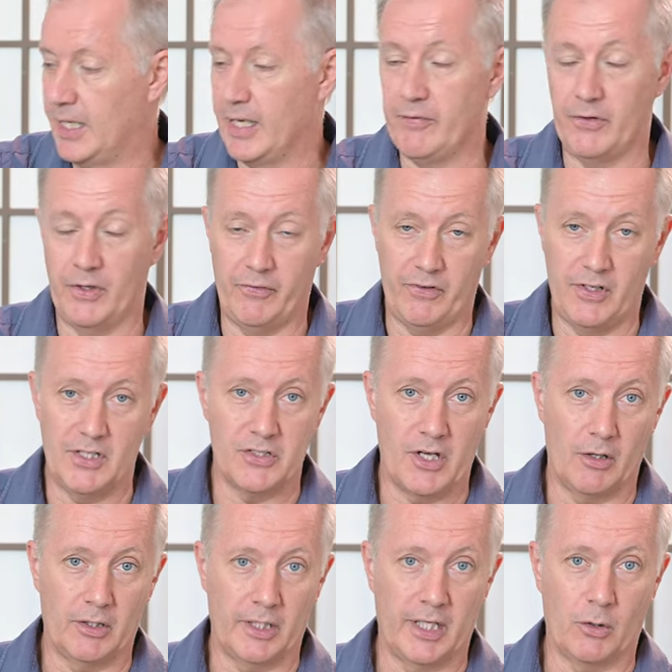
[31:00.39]
even if it is
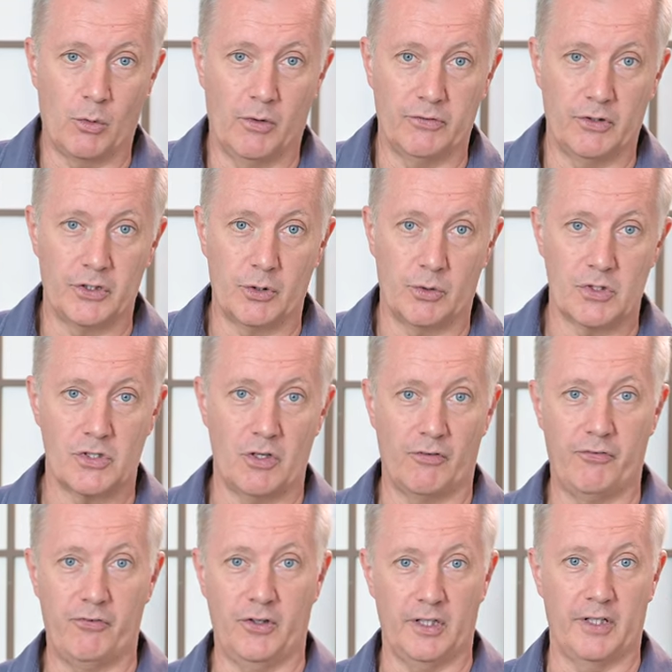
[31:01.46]
only equivalent to a
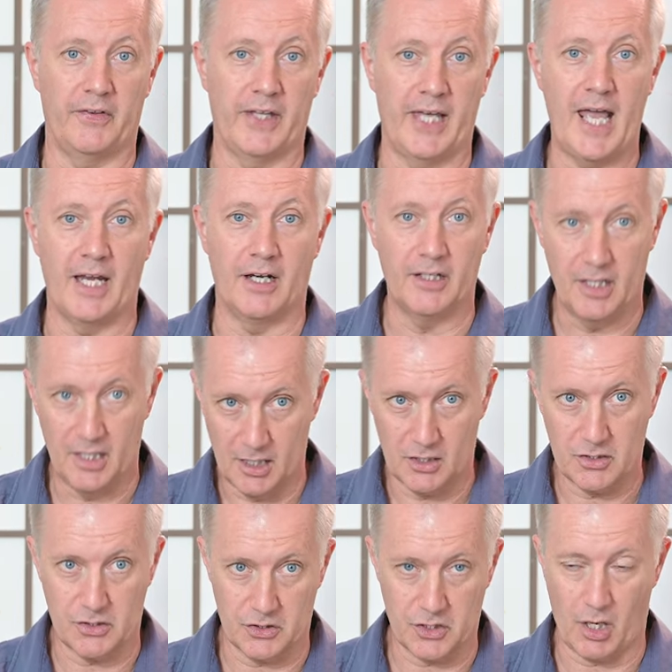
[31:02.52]
soft fill in the end because